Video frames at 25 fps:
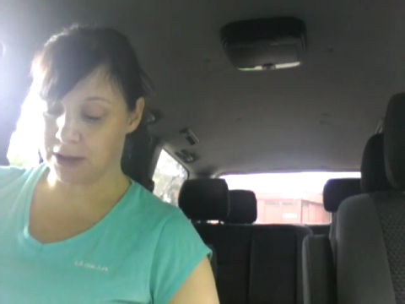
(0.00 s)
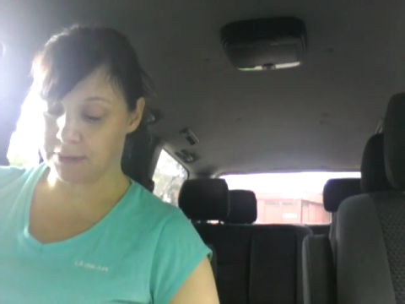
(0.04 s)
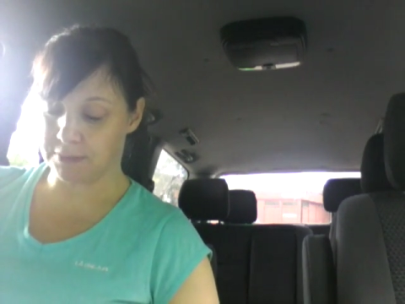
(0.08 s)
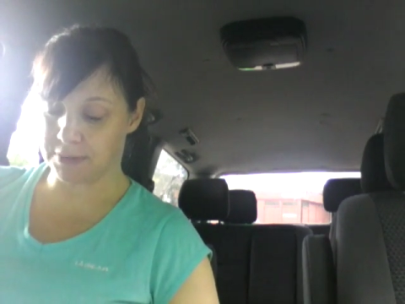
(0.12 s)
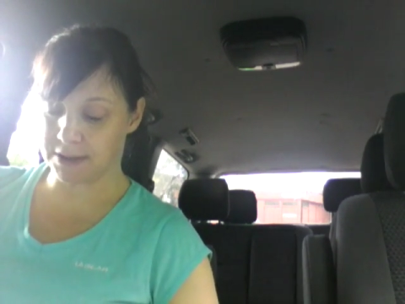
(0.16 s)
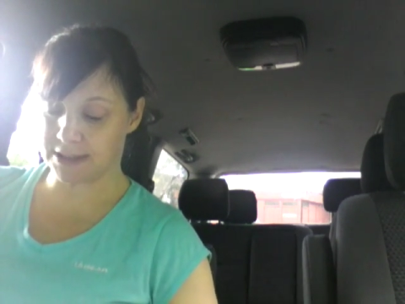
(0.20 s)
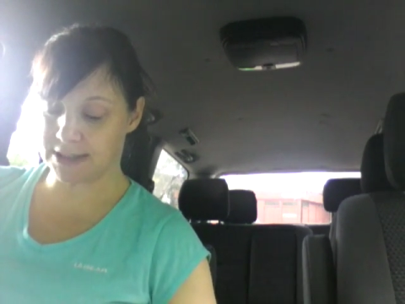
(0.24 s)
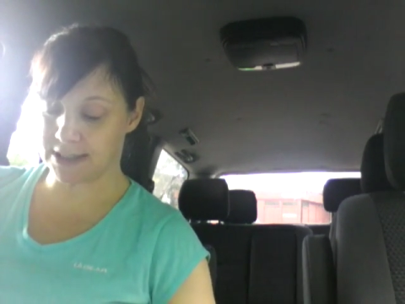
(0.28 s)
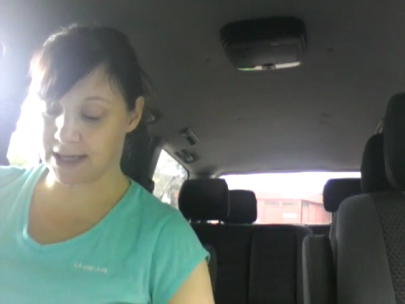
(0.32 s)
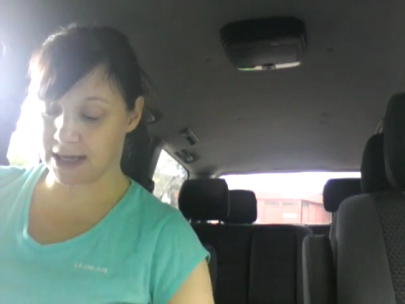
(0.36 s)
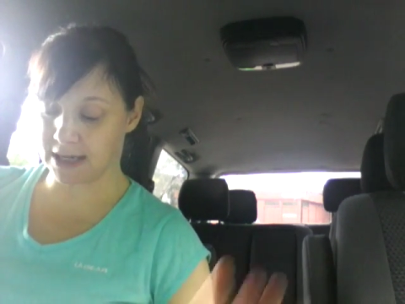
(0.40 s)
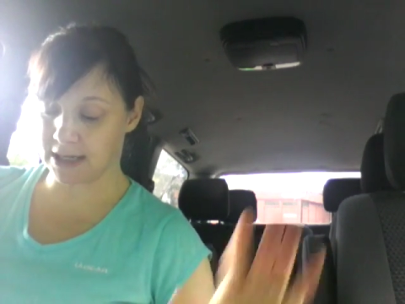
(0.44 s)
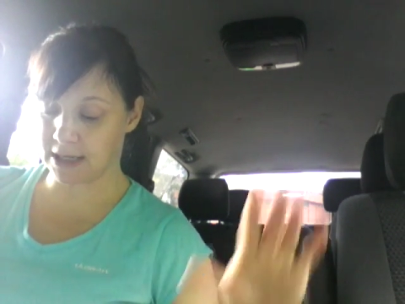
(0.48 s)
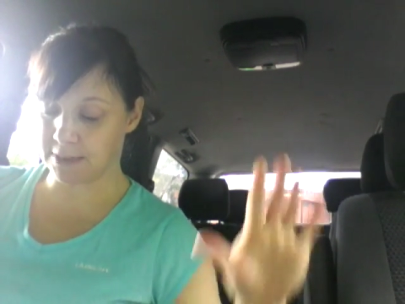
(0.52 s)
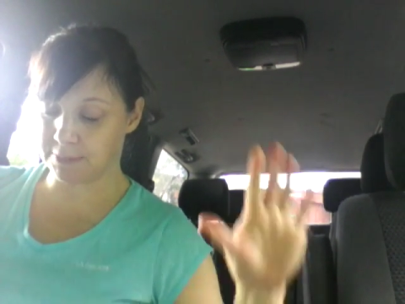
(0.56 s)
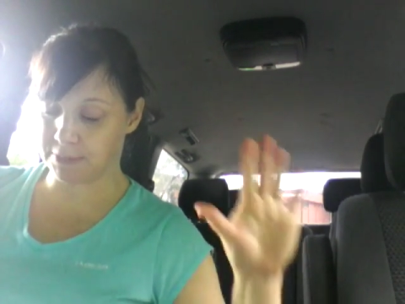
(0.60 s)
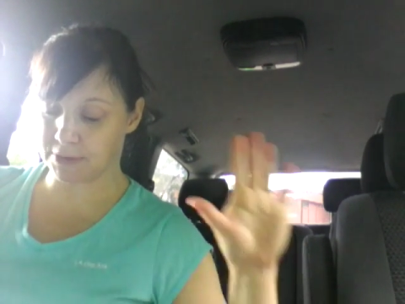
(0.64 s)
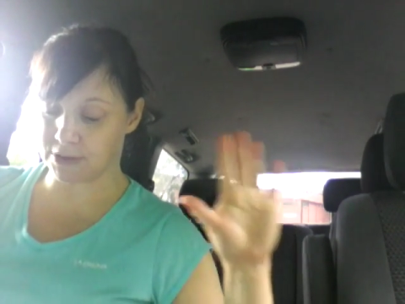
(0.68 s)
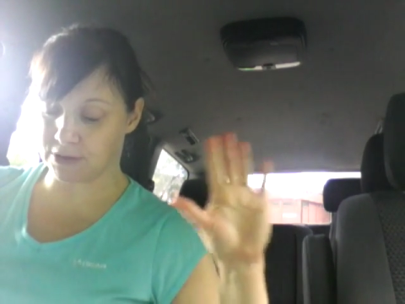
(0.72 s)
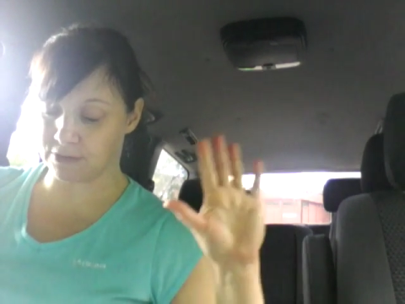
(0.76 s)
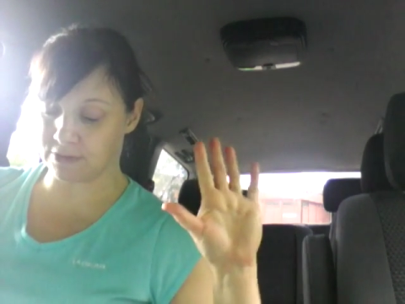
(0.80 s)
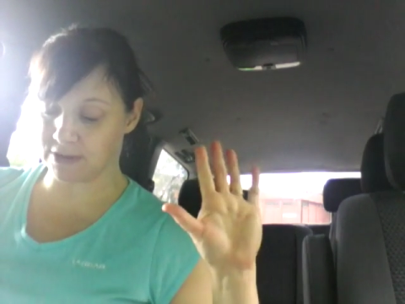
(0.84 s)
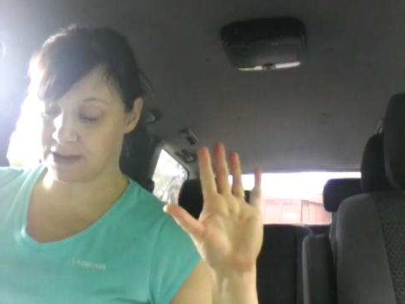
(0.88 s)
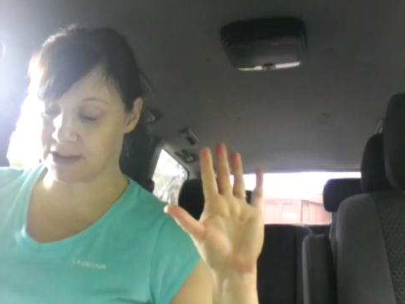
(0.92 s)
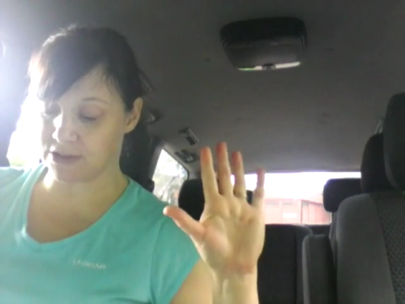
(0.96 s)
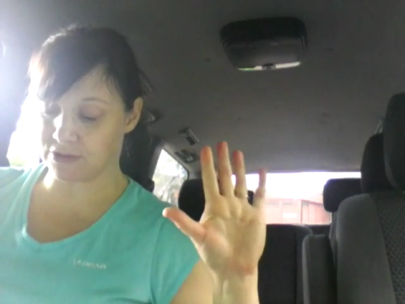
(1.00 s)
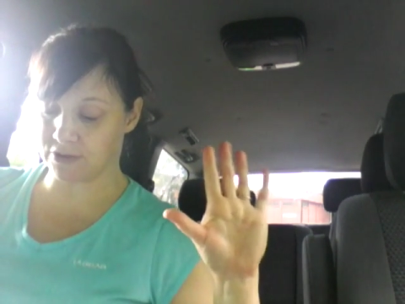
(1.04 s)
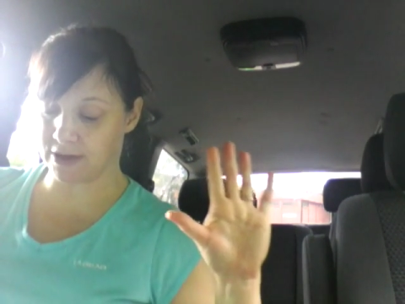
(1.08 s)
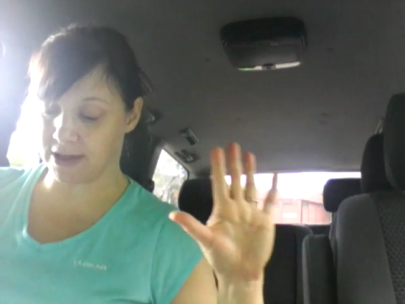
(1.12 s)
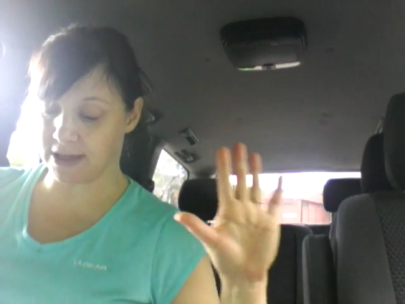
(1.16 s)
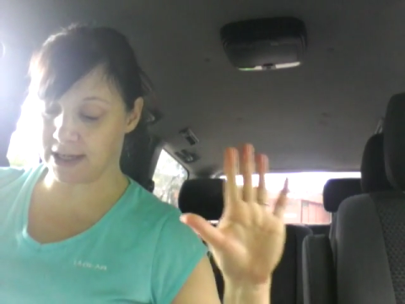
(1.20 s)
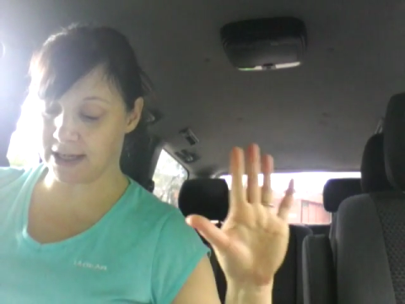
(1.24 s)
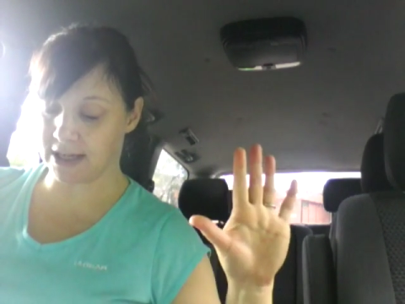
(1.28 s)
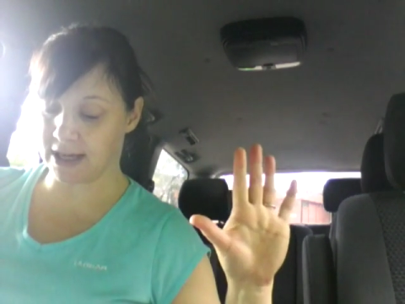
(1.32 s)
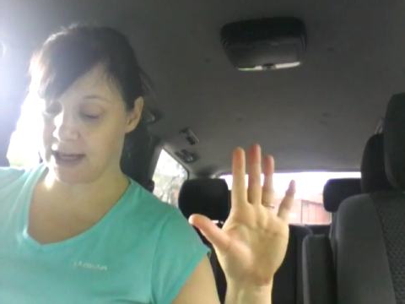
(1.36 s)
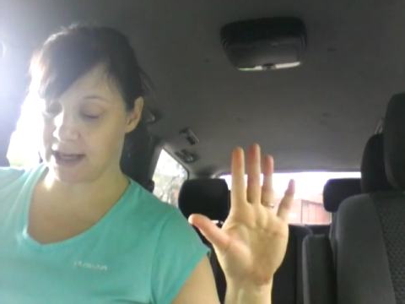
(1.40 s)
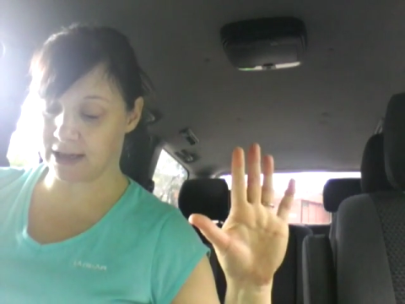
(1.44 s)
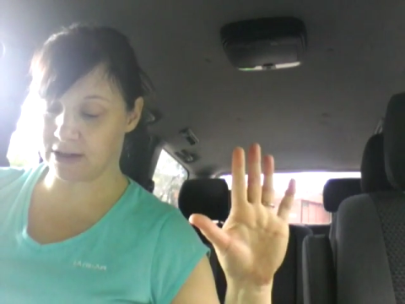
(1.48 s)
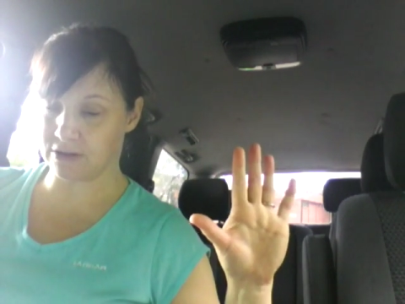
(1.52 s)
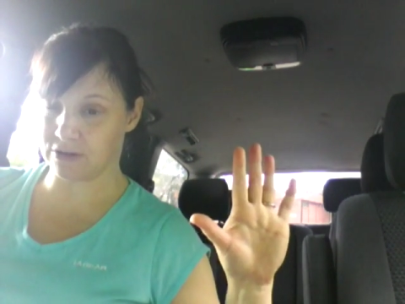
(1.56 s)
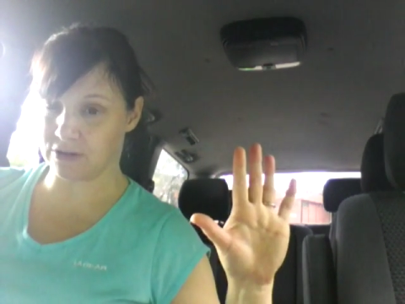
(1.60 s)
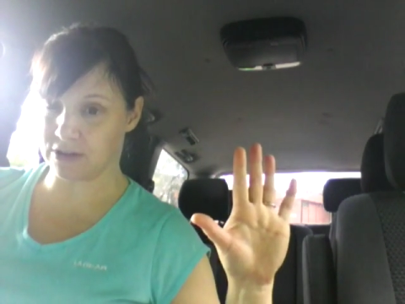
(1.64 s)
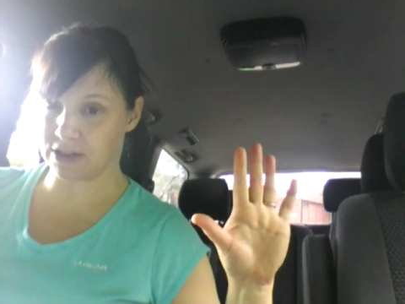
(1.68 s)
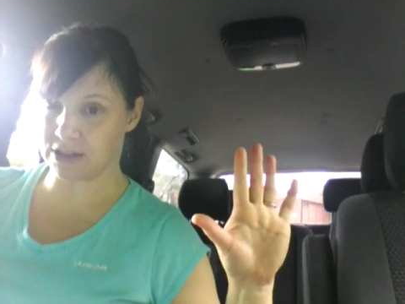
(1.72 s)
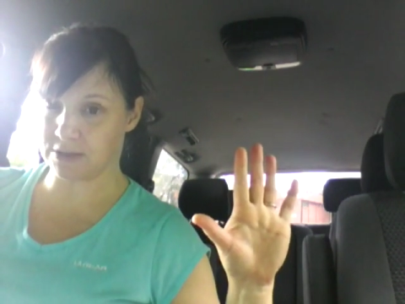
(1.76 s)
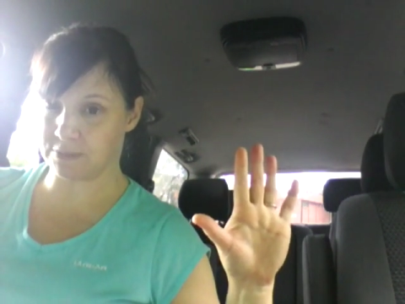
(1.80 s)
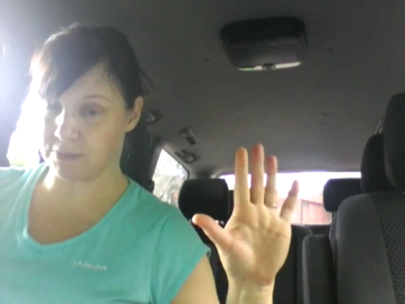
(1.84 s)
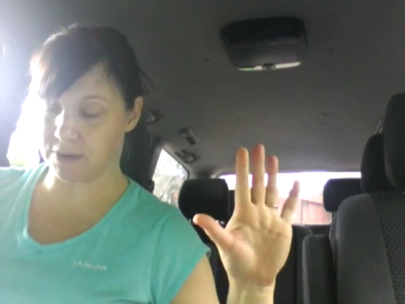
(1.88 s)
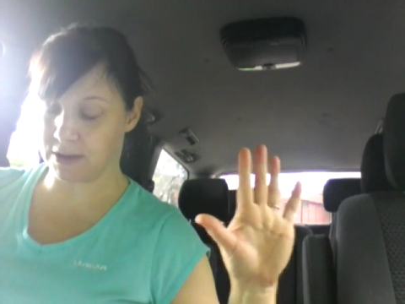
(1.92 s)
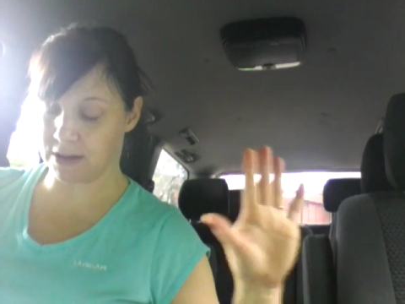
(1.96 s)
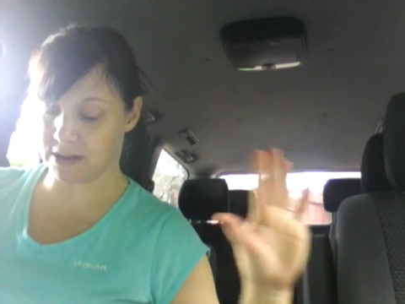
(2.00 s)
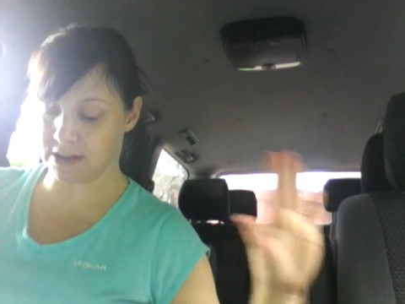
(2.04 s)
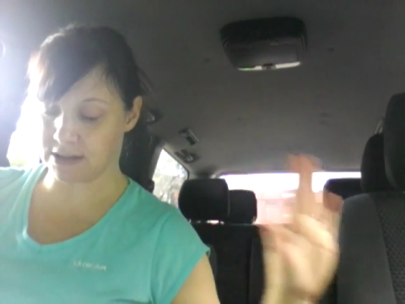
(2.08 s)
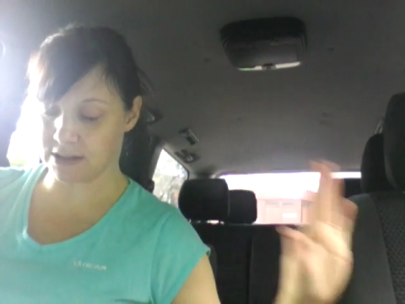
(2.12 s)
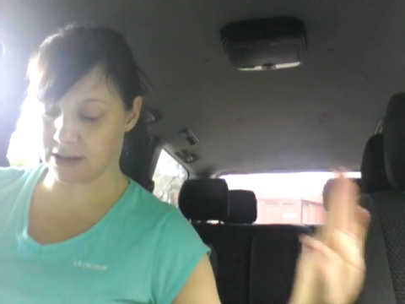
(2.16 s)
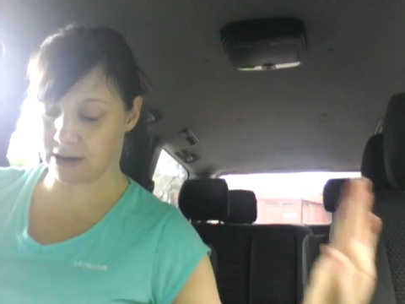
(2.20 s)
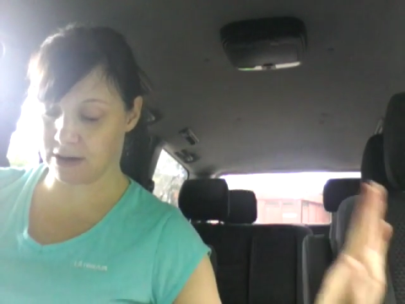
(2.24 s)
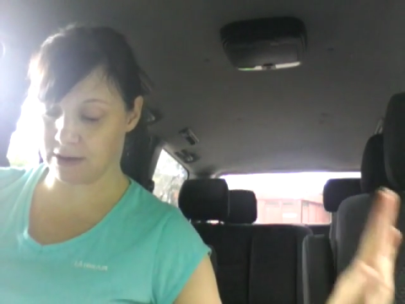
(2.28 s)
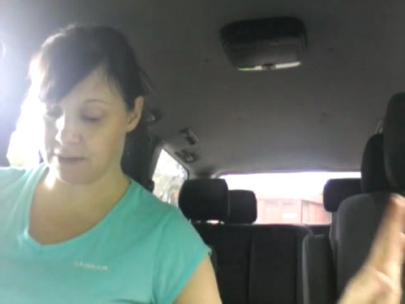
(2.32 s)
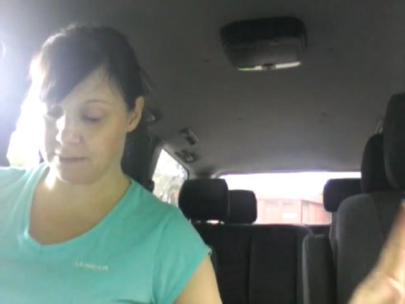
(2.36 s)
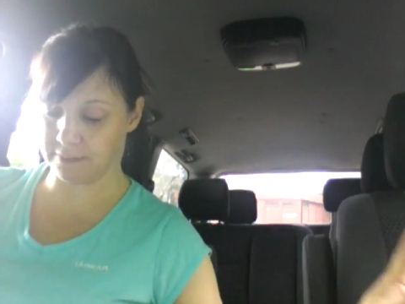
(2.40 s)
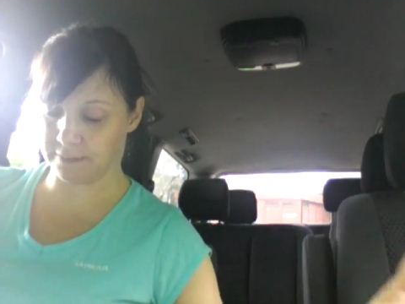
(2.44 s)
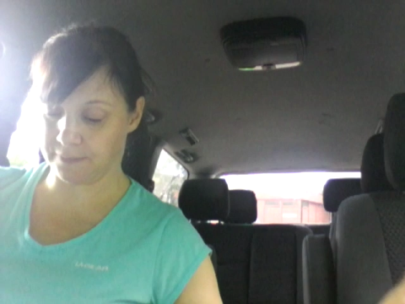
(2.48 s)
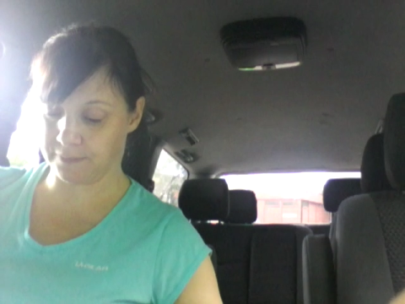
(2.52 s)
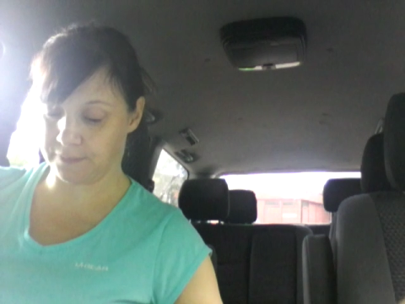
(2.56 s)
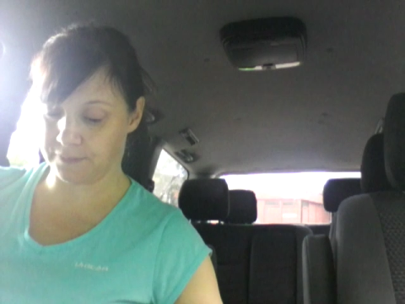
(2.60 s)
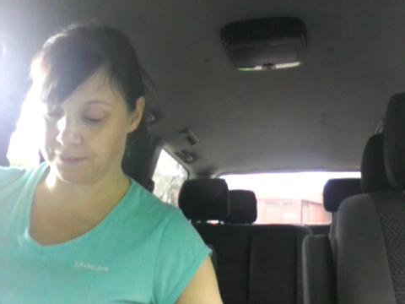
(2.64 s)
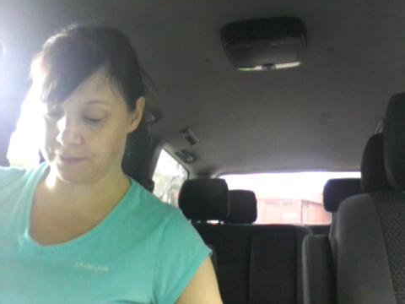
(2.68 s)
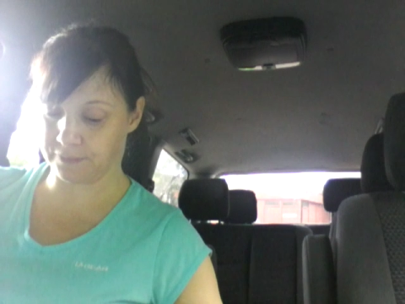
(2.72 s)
but Danny put a restraining hand on his brother's arm.